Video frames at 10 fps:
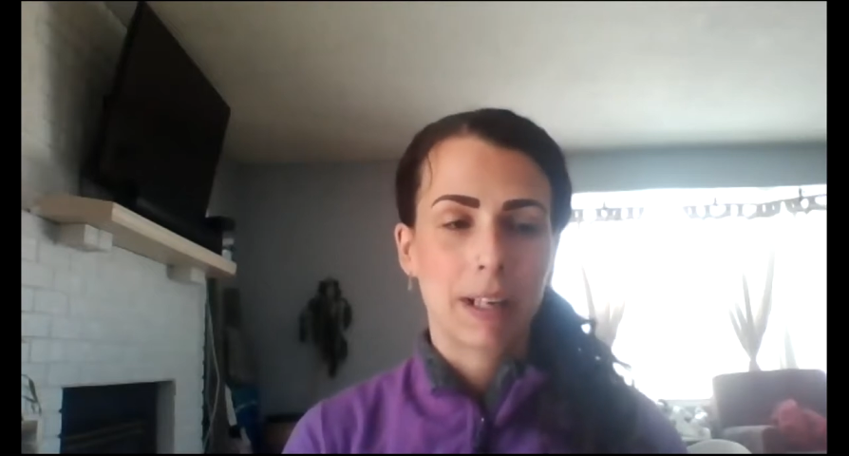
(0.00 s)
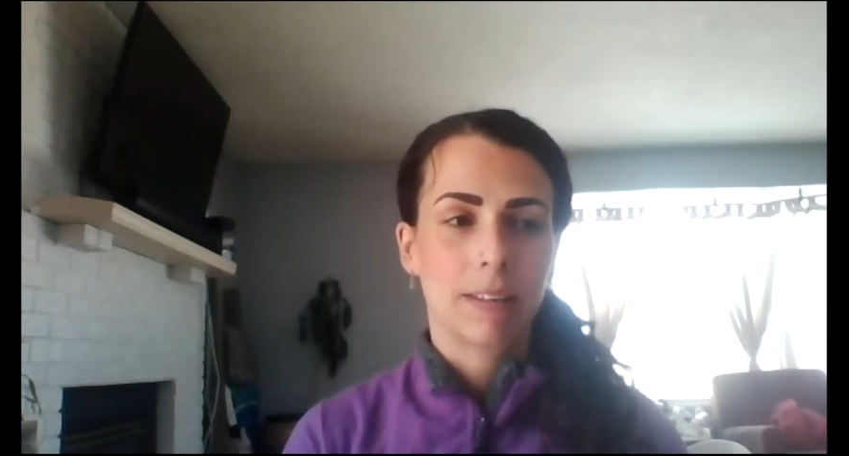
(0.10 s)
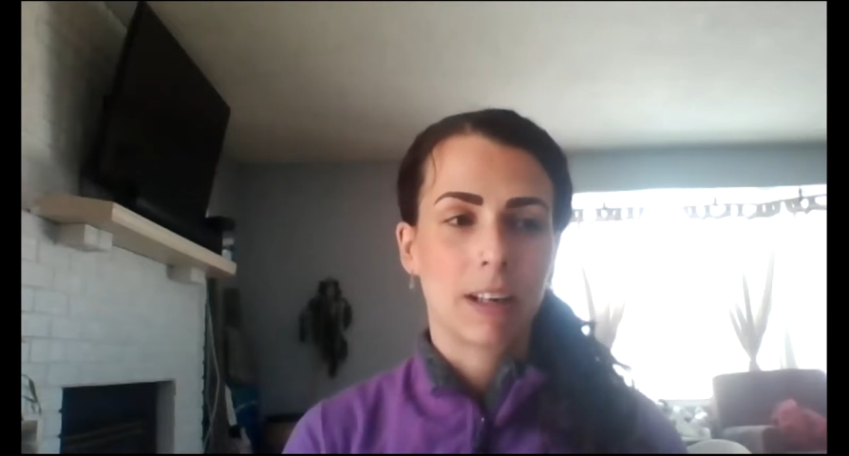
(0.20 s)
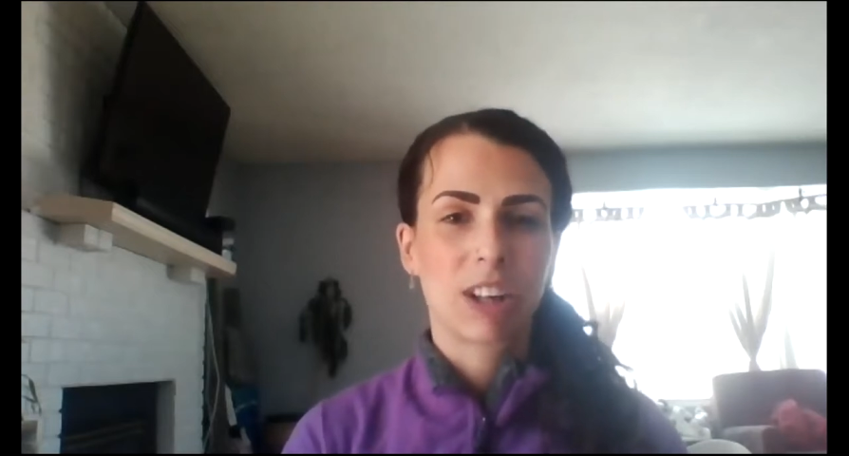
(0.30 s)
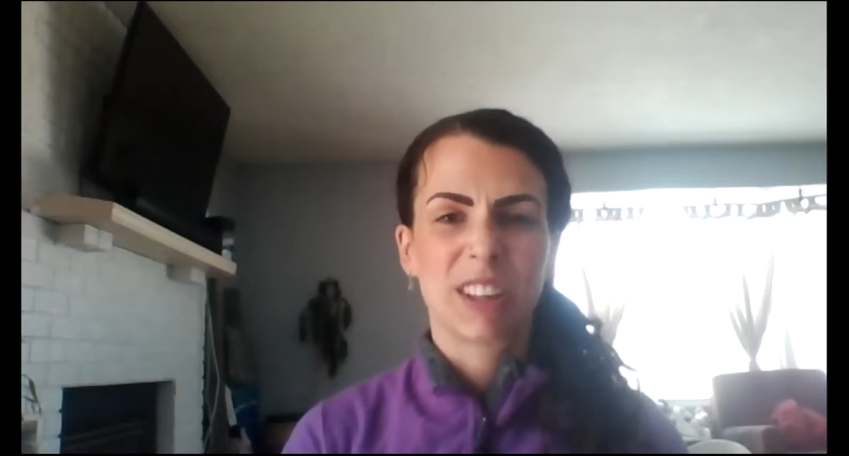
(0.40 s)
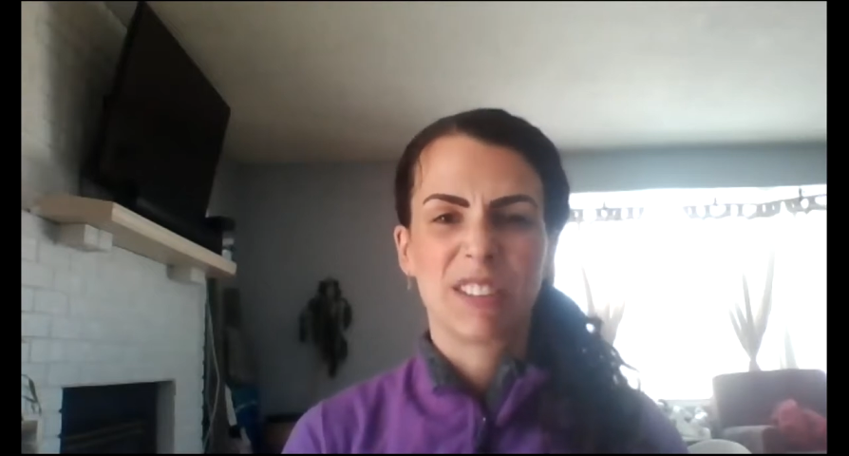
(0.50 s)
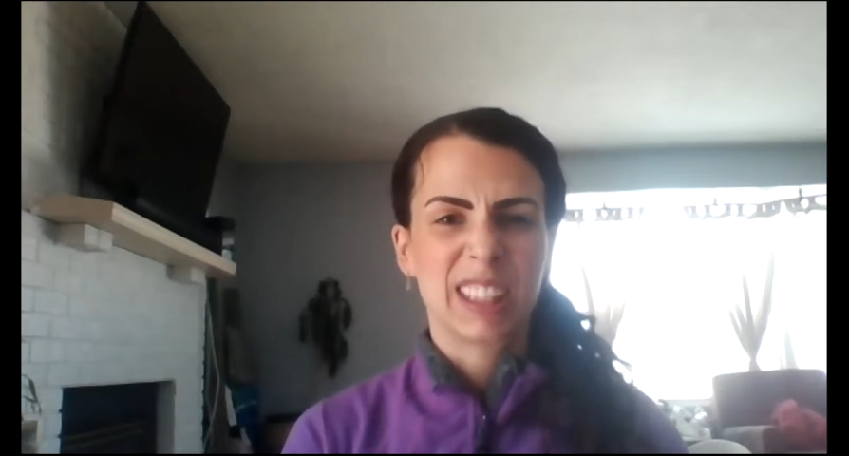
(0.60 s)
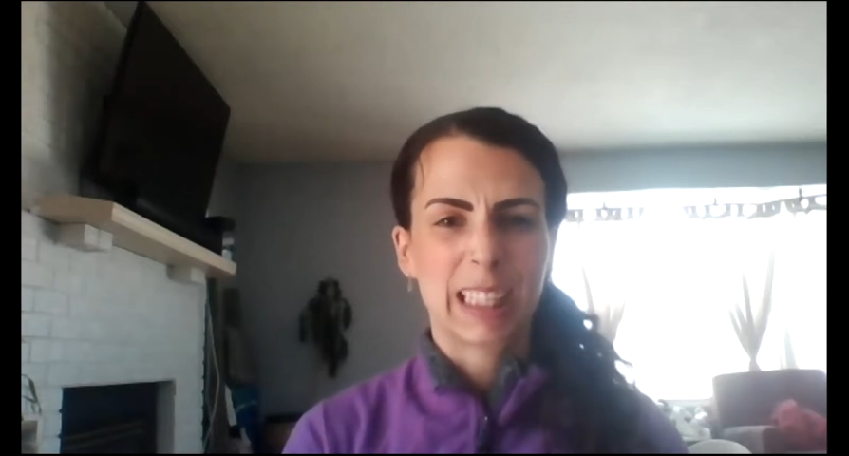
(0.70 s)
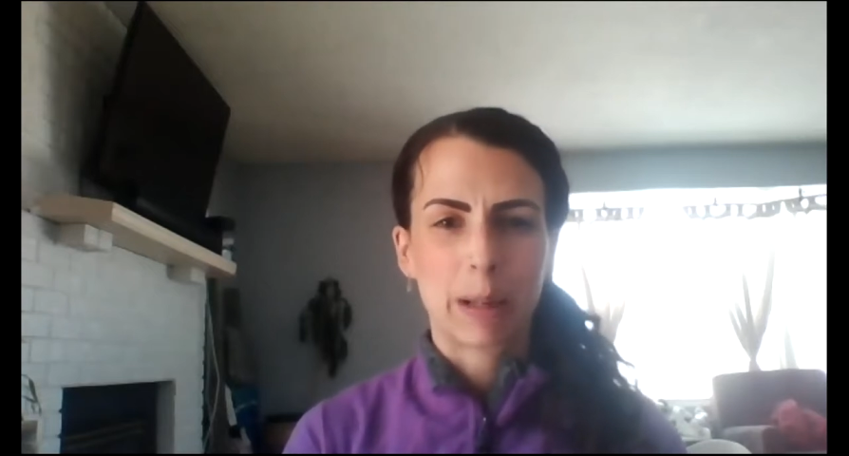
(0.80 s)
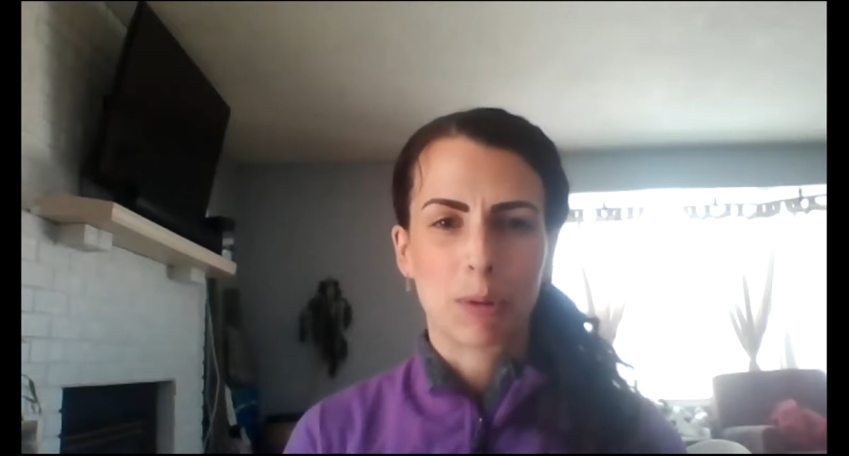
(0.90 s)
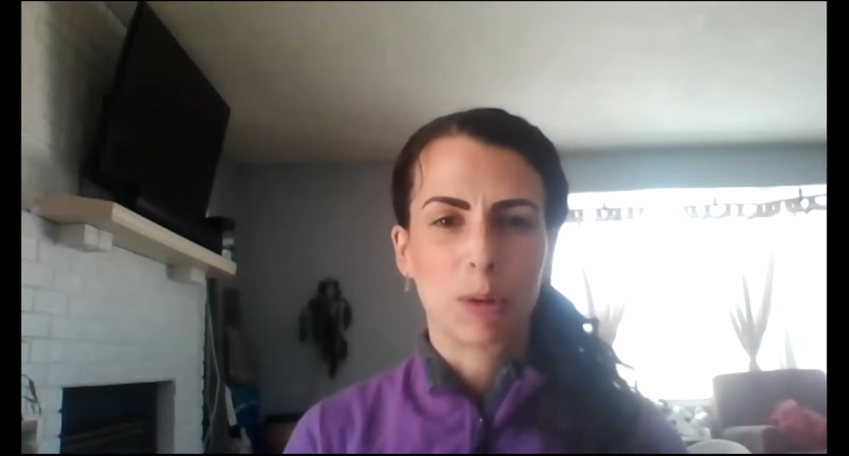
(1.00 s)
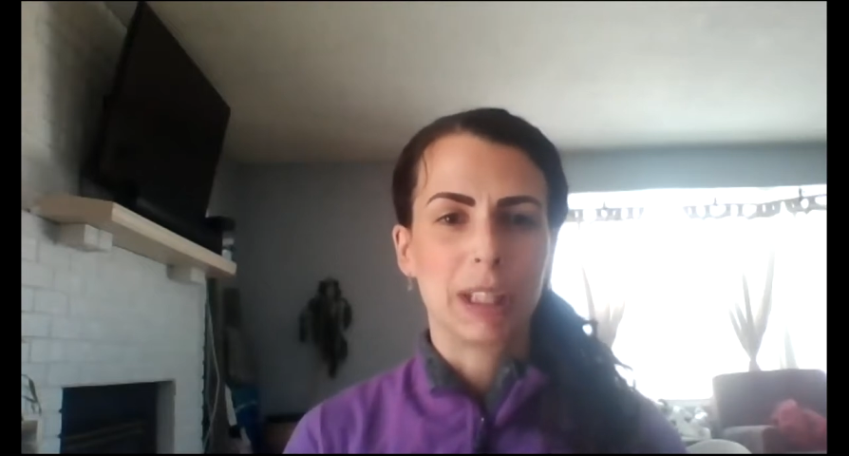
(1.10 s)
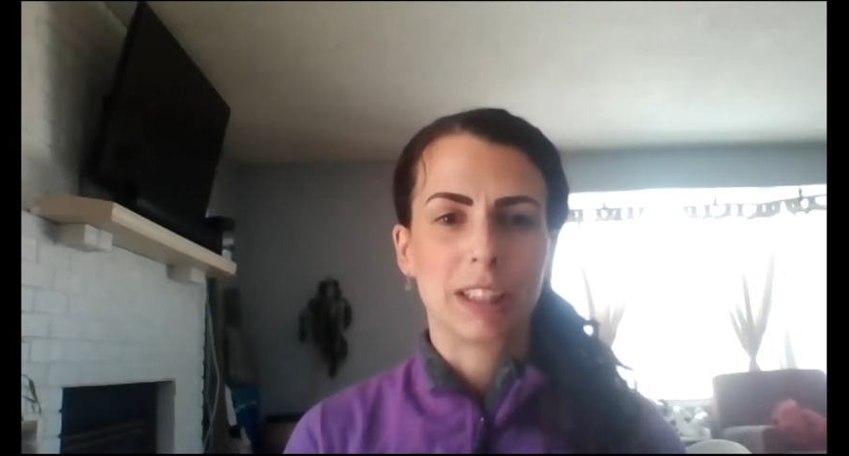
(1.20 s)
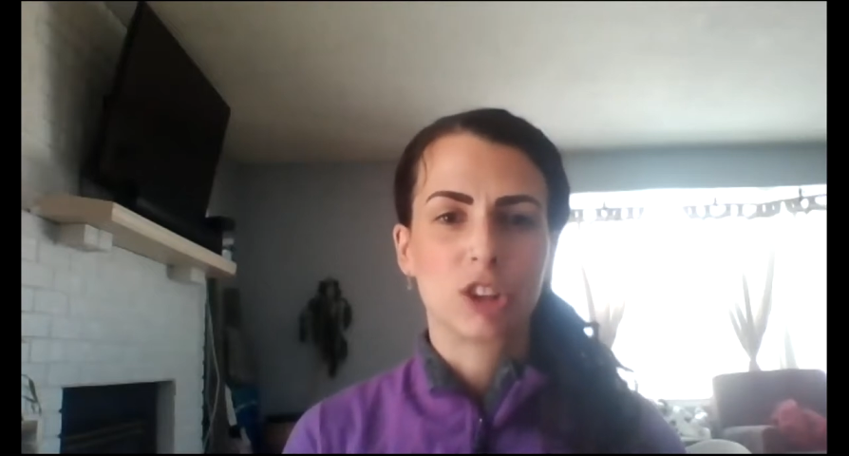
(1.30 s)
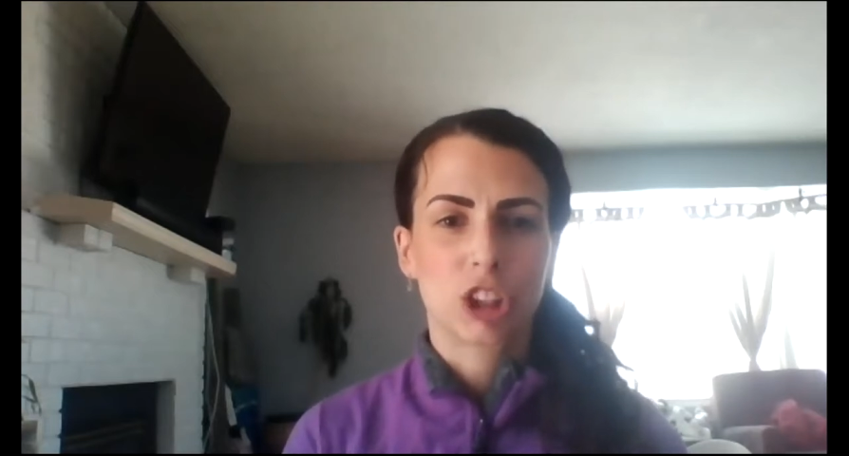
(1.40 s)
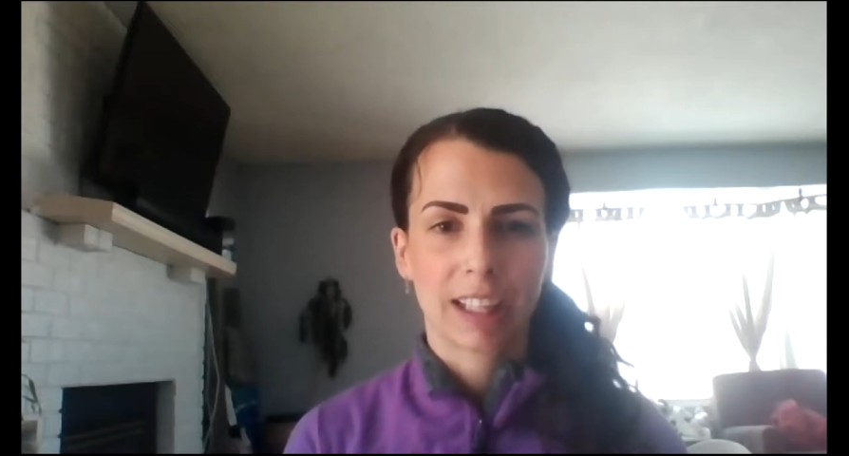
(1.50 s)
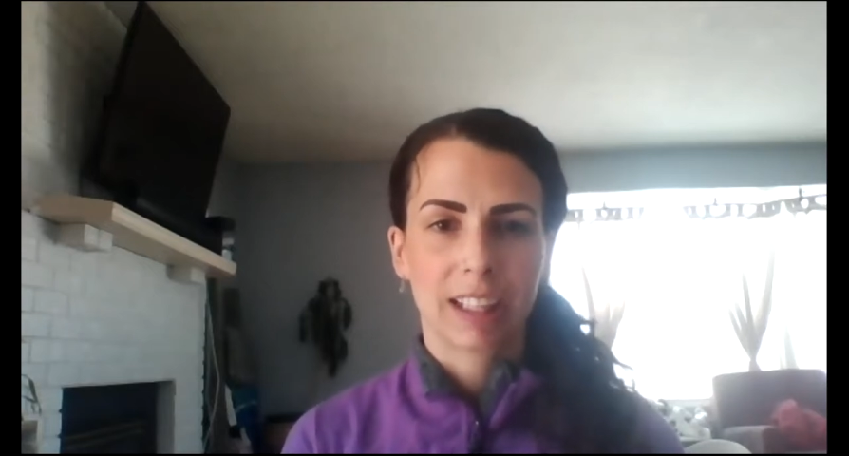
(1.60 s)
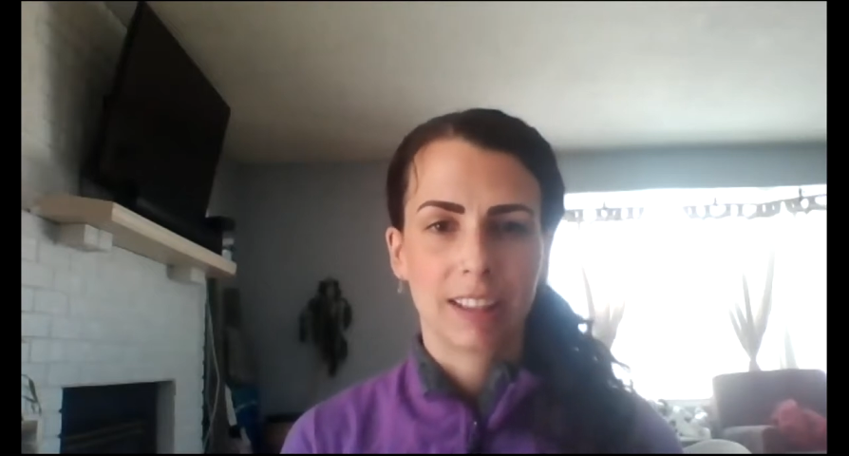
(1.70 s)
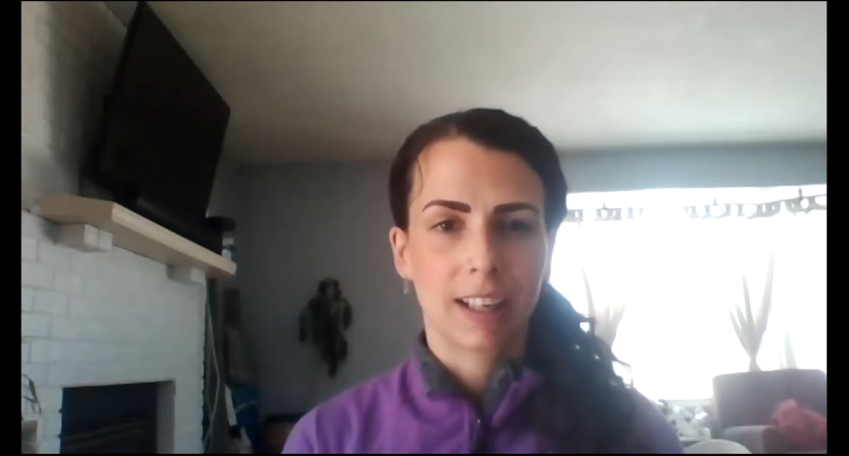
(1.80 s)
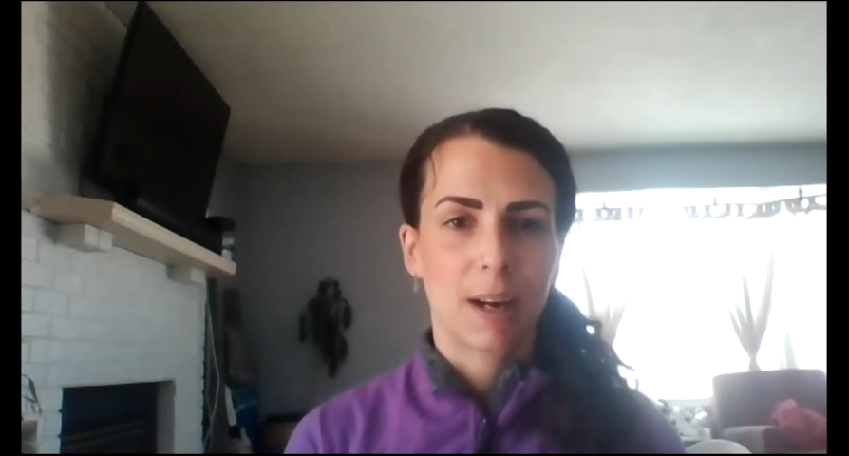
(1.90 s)
And I'll give an example being
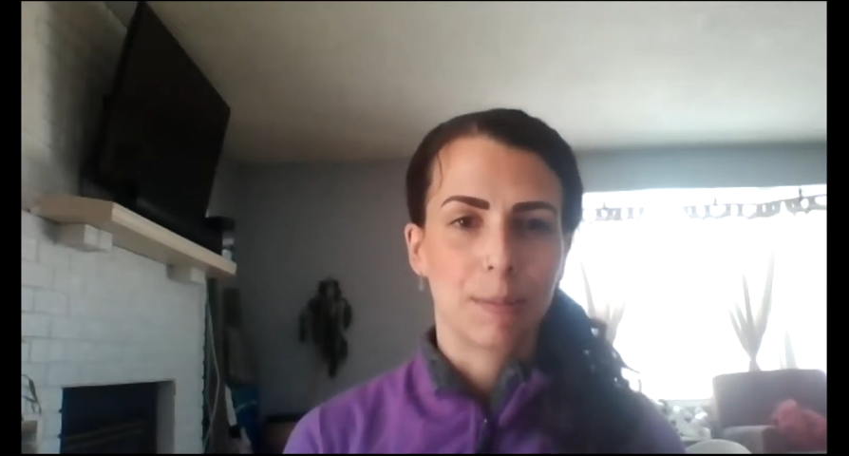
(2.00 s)
chicken.